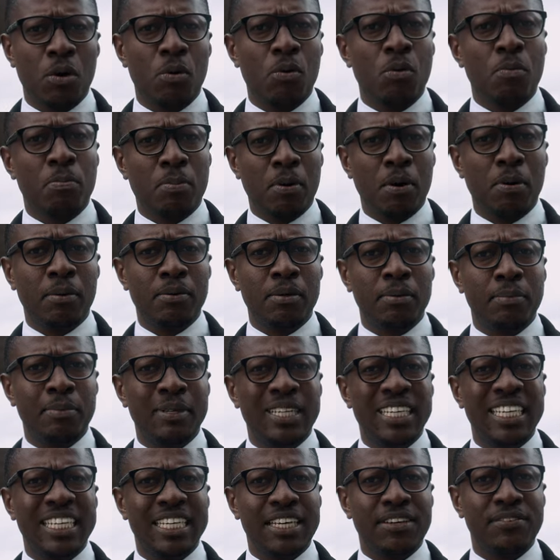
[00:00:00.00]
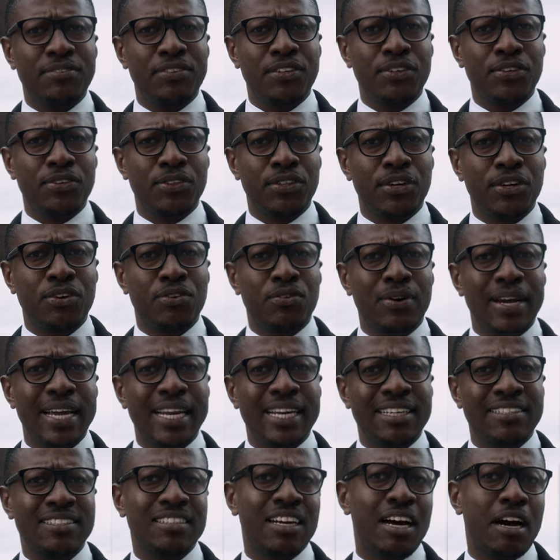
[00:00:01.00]
will probably probably give you the
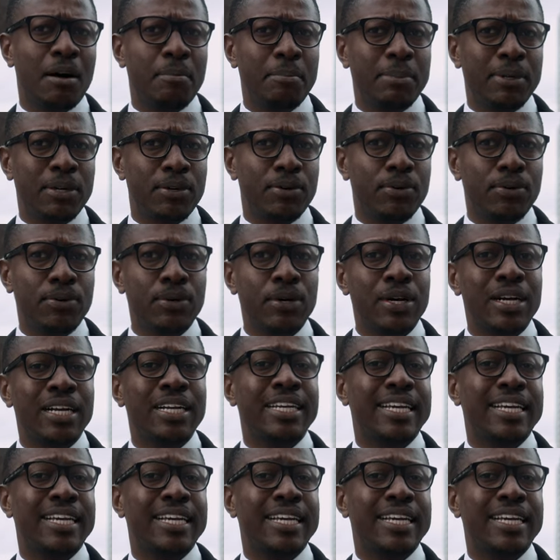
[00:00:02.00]
greatest capital